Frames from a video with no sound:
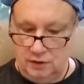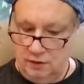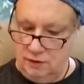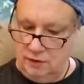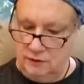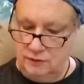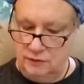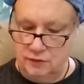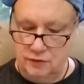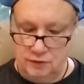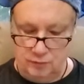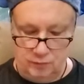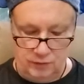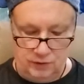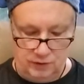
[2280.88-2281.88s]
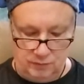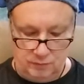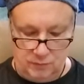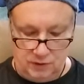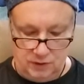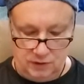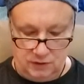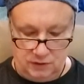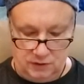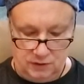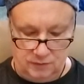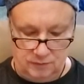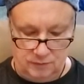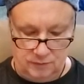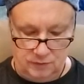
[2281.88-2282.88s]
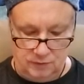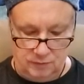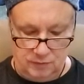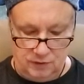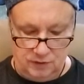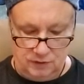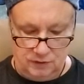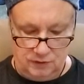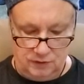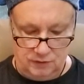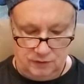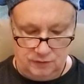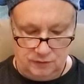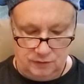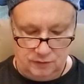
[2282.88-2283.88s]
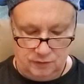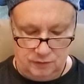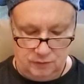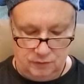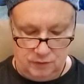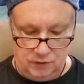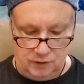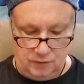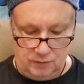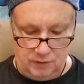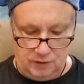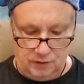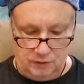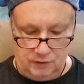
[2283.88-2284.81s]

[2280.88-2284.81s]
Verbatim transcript: It's going to be immediate, you know, air